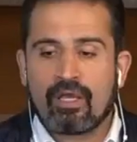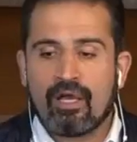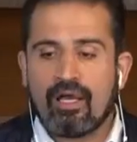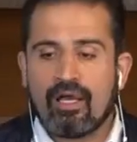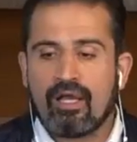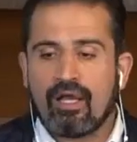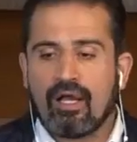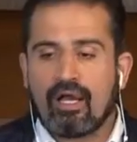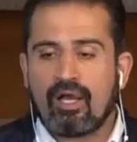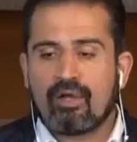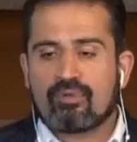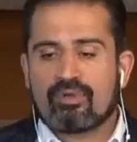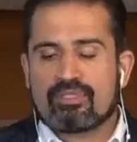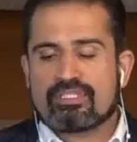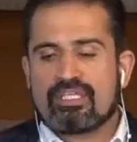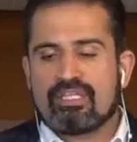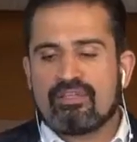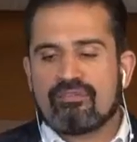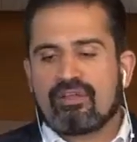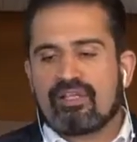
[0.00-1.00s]
Uh, I
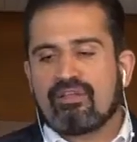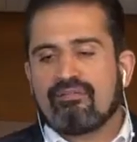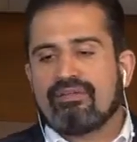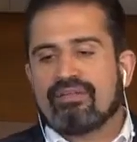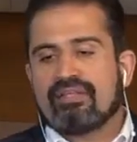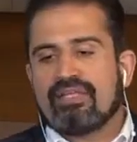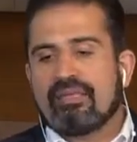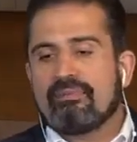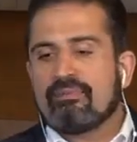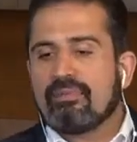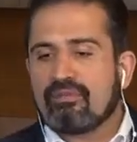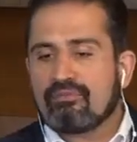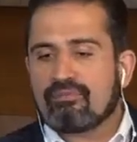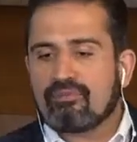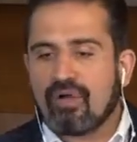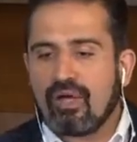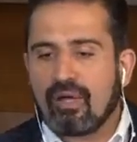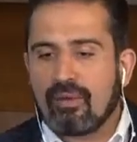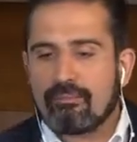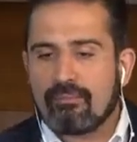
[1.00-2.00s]
received kind of an email
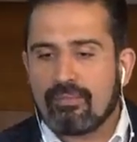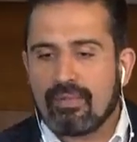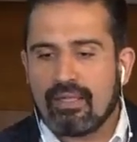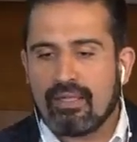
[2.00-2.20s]
from.